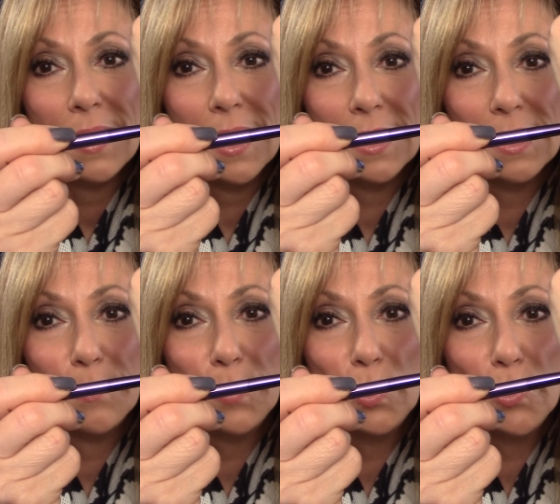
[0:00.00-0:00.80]
Then the
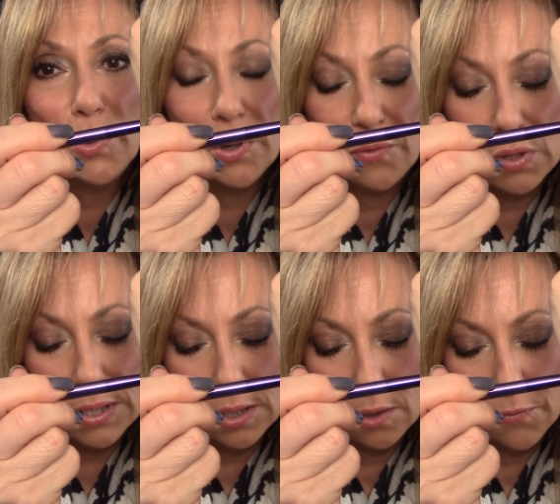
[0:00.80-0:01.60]
beautiful
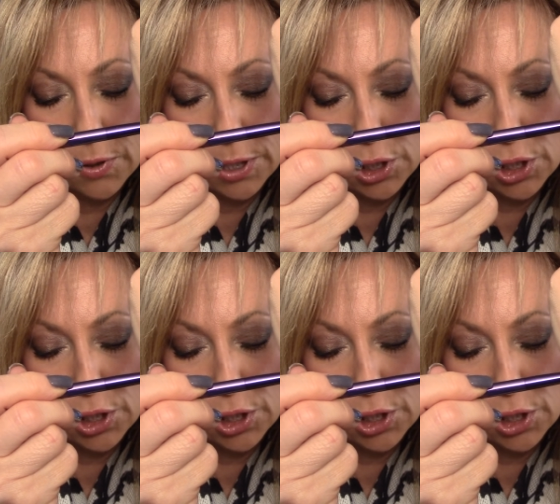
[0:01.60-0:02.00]
silver is